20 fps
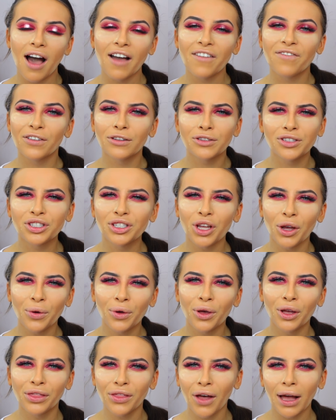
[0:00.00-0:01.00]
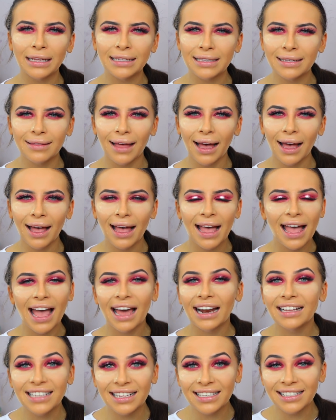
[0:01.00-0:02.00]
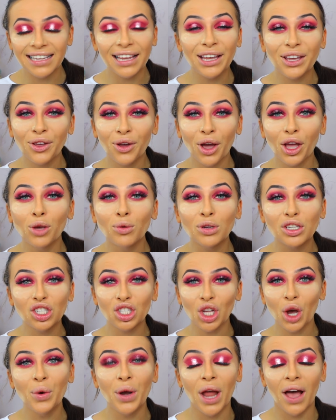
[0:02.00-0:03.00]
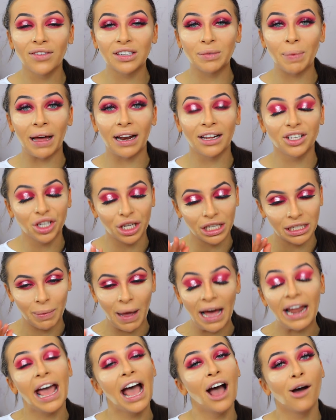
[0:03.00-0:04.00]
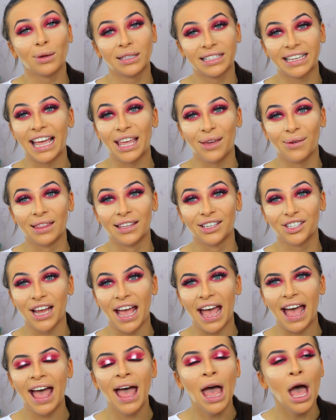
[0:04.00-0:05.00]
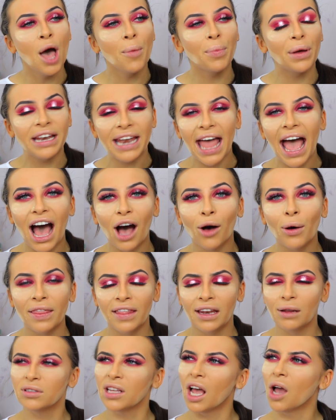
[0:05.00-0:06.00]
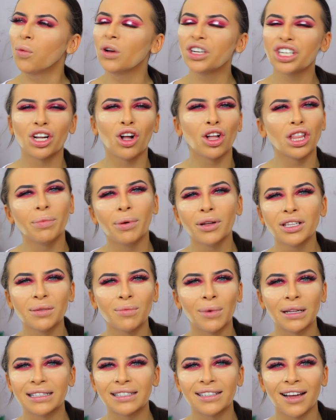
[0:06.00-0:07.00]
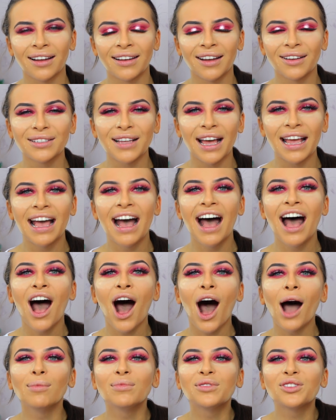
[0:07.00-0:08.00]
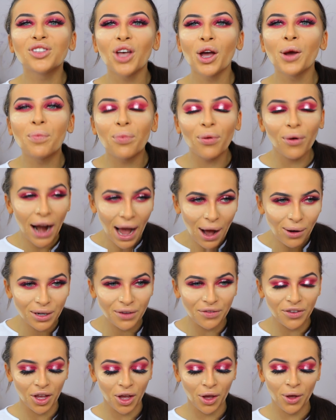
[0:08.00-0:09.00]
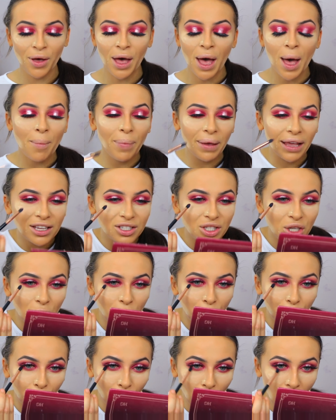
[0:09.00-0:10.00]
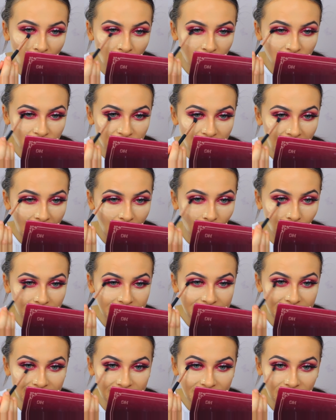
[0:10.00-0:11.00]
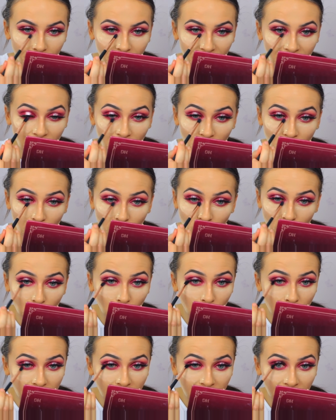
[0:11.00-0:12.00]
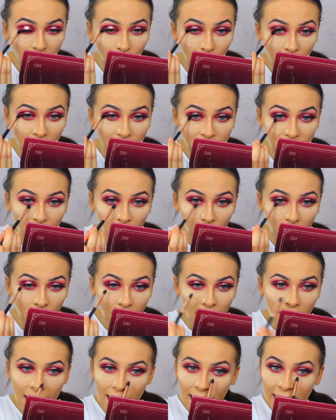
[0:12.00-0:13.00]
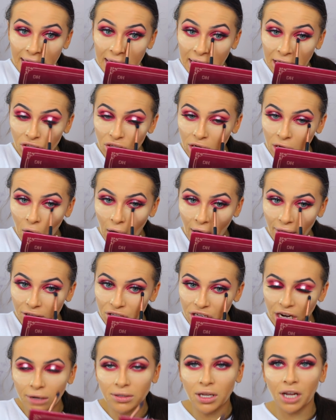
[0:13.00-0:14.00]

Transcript: I feel so good that I did that. And I said, see, Hugo, you were so nervous about it. It took us about an hour to get you in the chair. But now, and then he was like, I wish I got the bottom ones done. And I was like, I'm so proud of you because you branched out and did something you you didn't think you were gonna do. He literally got out of the chair.